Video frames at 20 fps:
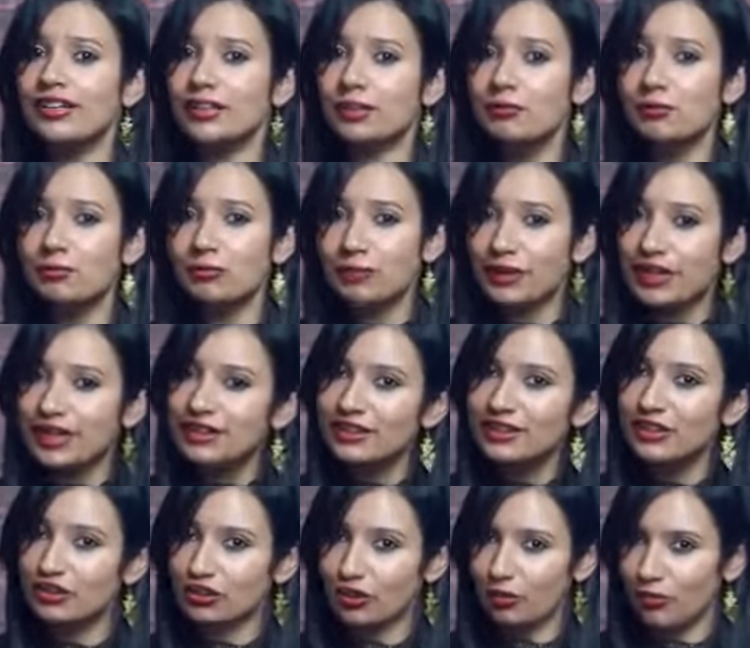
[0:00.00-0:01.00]

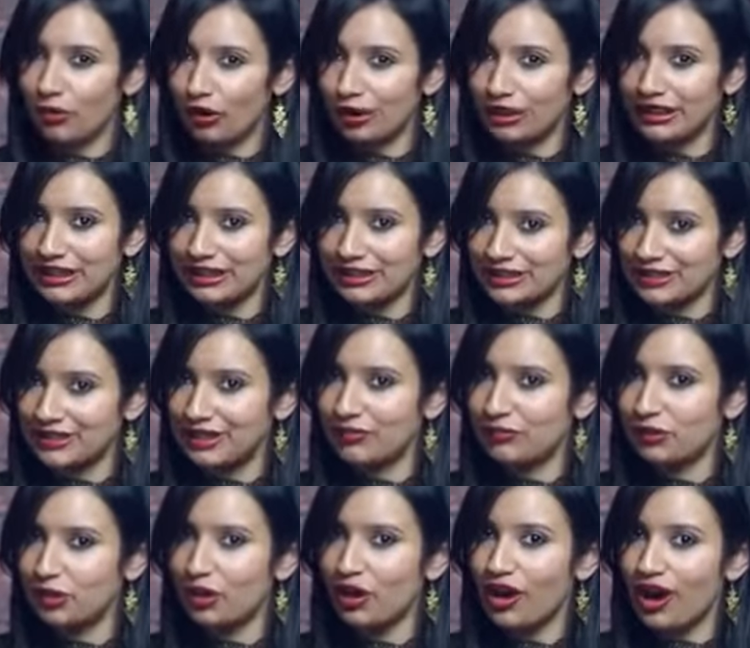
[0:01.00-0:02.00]
competent your body is.
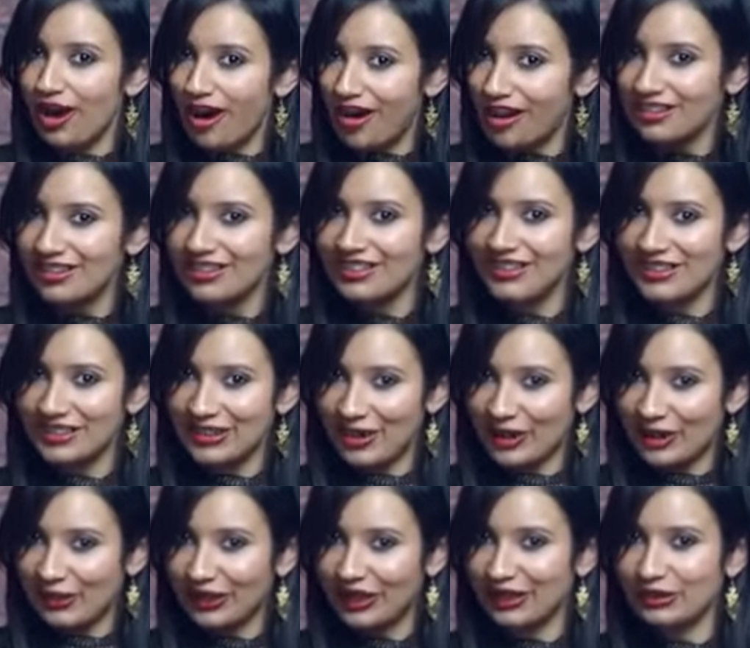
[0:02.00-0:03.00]
If your heart is
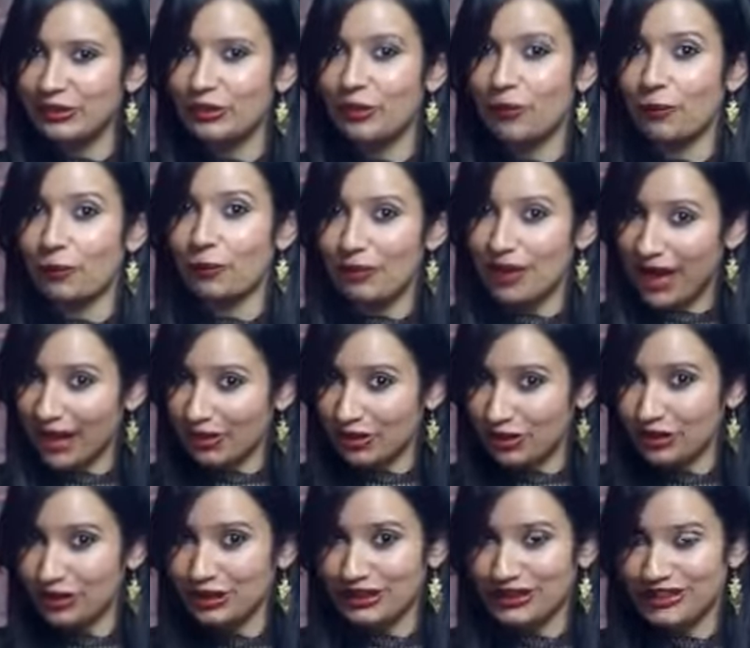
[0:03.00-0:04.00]
young and you're
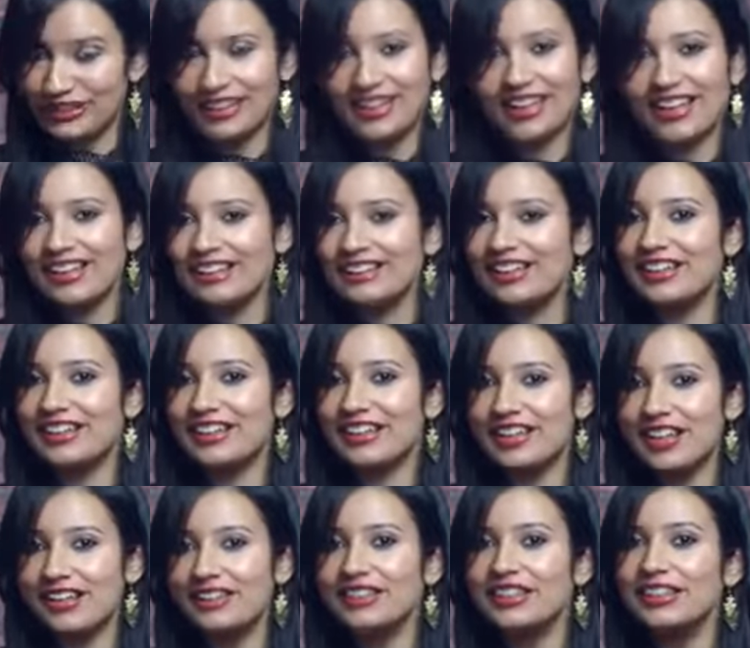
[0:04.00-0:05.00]
passionate, then
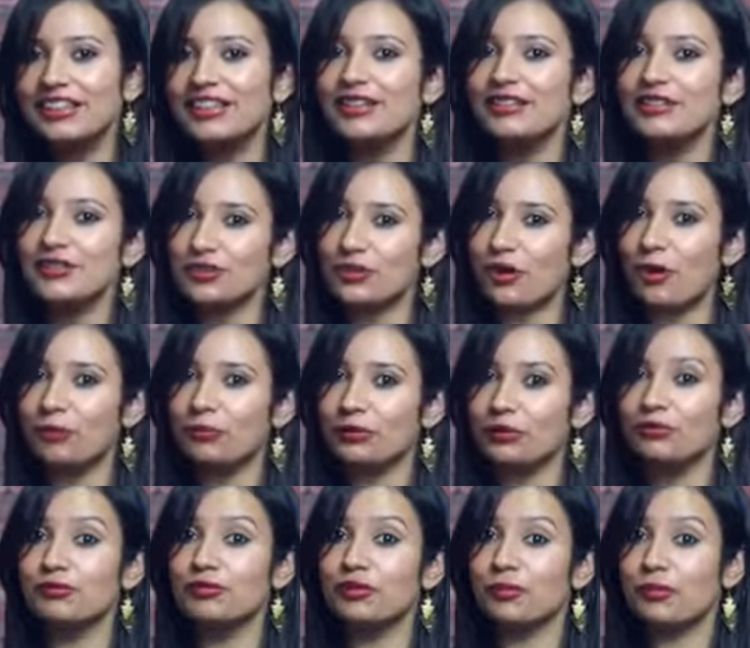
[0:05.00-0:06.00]
nothing can stop
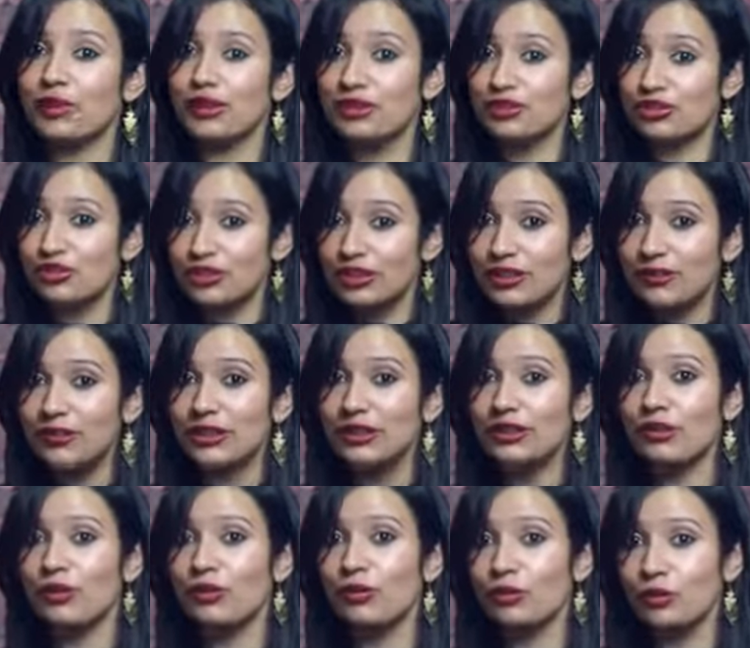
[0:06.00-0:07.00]
you from achieving
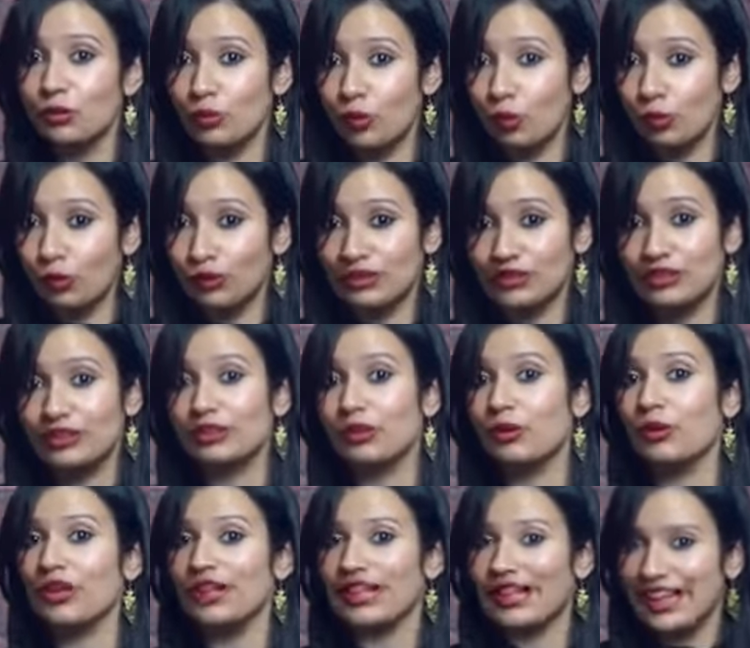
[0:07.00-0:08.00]
your goals and
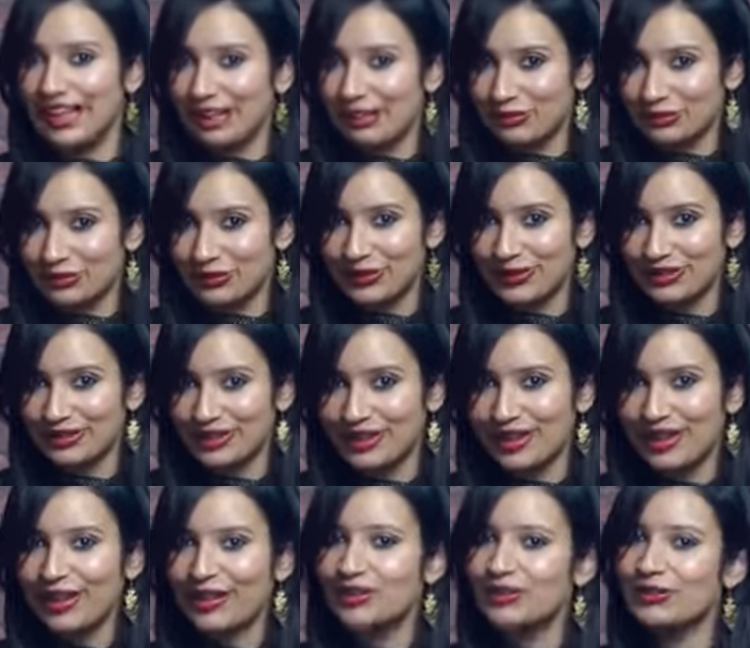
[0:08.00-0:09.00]
your aims.
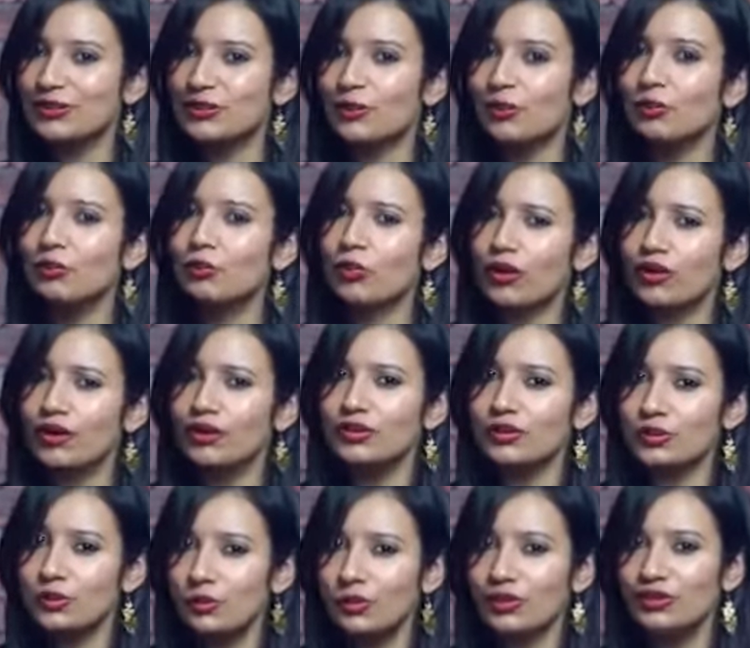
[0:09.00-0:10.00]
So don't worry
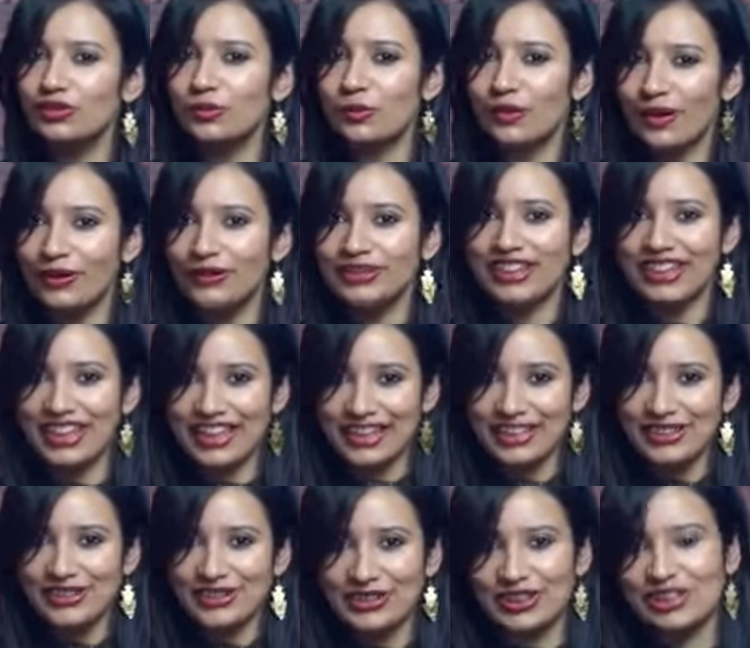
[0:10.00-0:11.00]
too much about
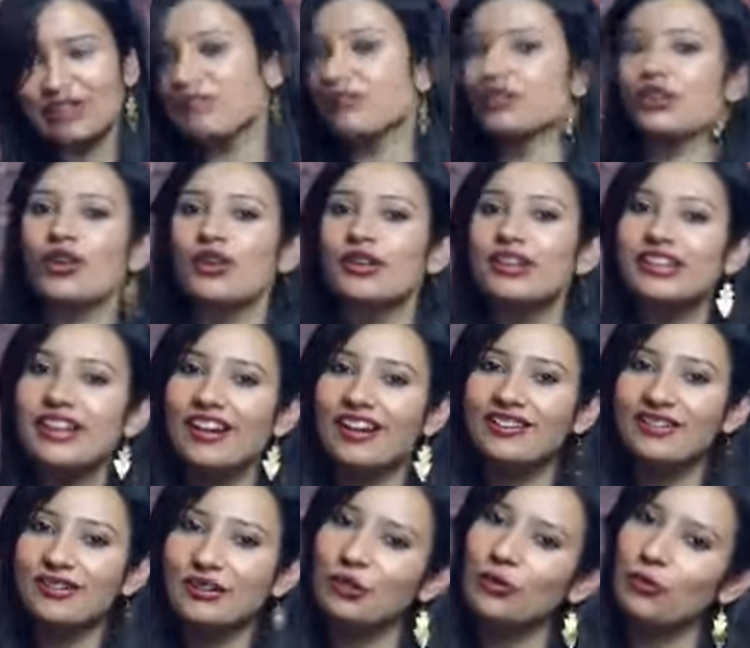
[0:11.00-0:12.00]
age. If you're
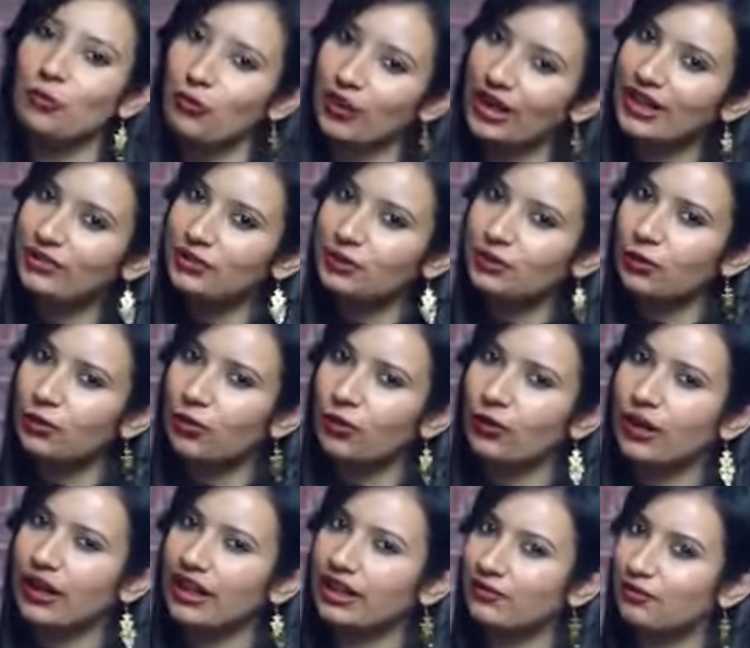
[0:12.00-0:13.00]
young, you're way to
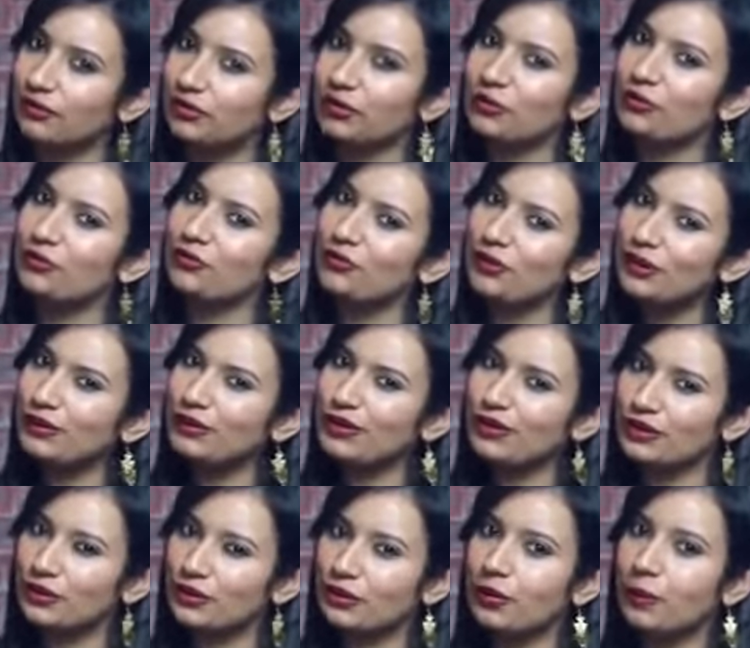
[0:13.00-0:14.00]
go. And if you feel
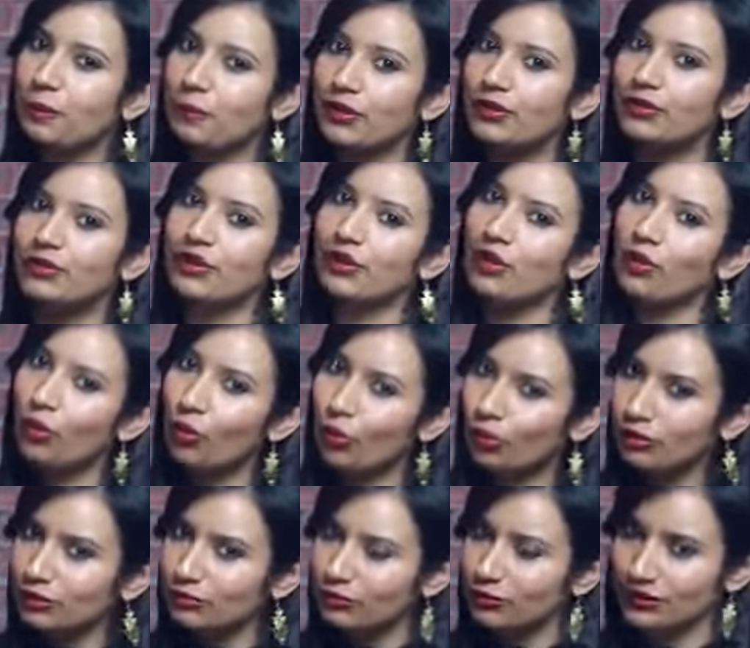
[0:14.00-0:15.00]
that you're a bit
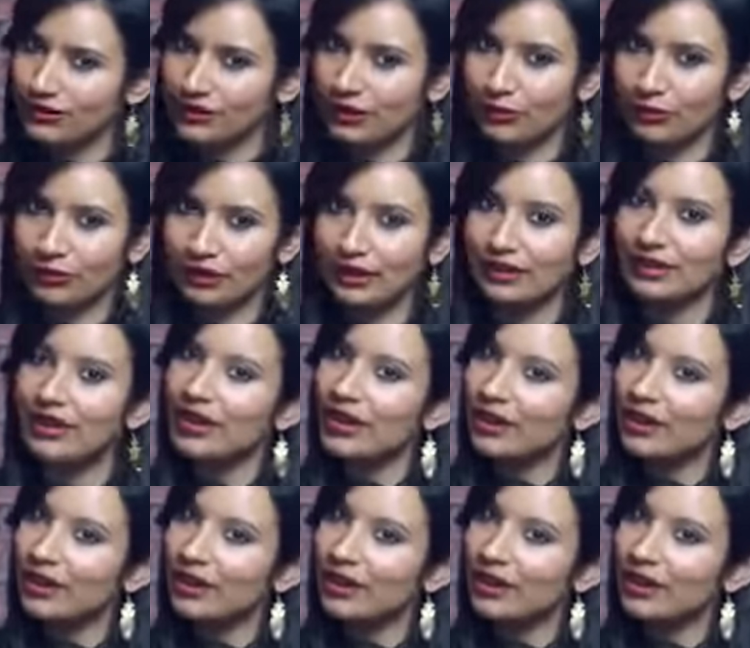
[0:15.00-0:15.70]
old for something,